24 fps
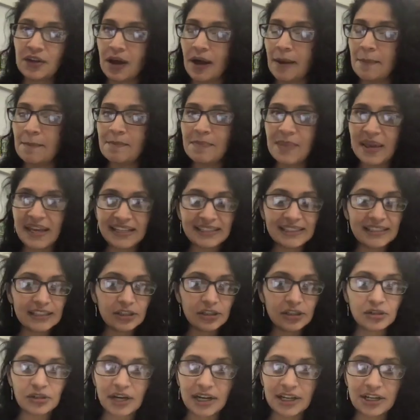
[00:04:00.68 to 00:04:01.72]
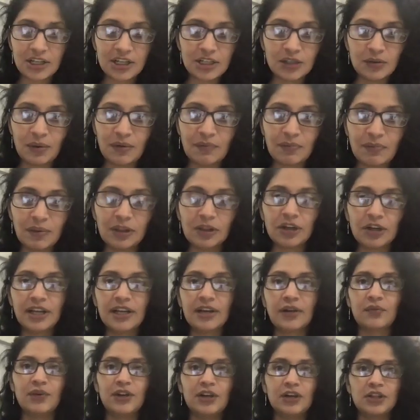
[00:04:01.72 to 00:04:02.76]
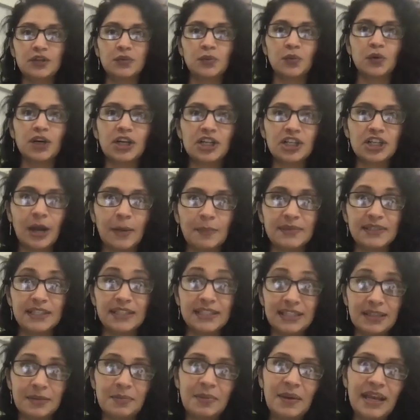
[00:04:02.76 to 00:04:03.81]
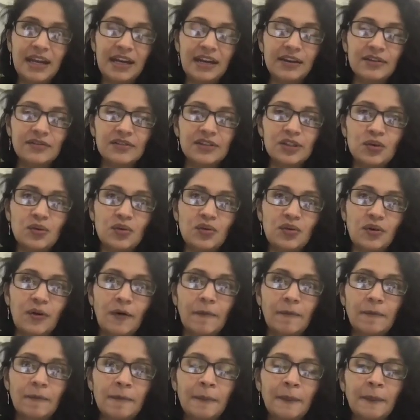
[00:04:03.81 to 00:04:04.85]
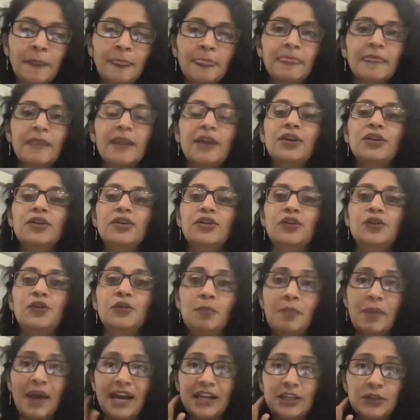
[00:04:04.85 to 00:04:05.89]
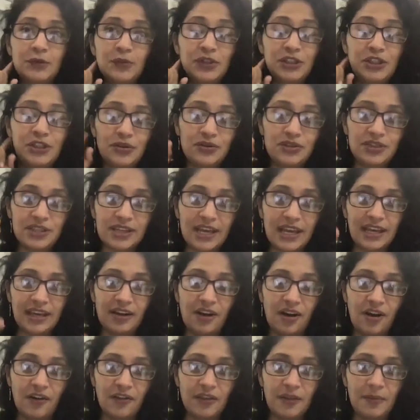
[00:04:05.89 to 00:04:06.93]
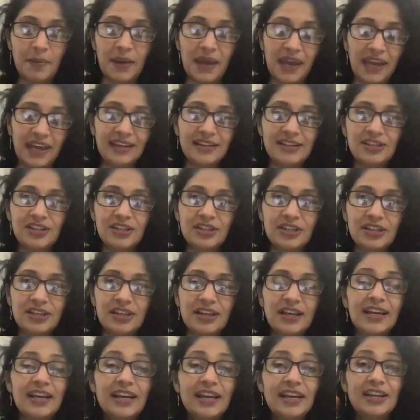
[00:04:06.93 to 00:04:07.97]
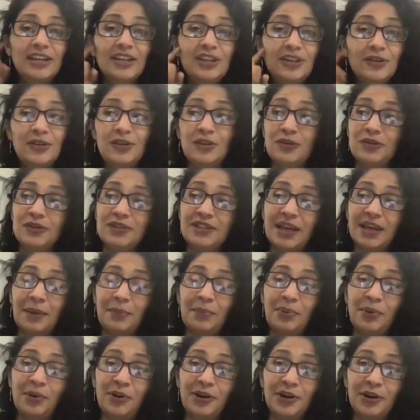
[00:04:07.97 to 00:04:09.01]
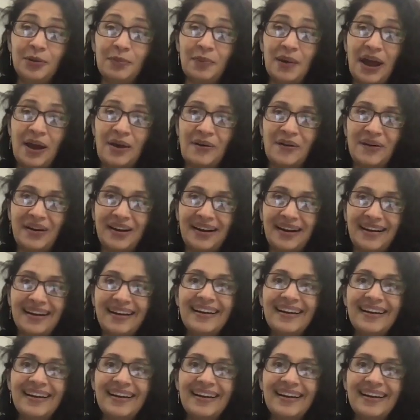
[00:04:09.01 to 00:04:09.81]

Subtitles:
amazing strategies we've been learning in Reader's Workshop since the beginning of school. You match what you say on the page, you use that pointer power,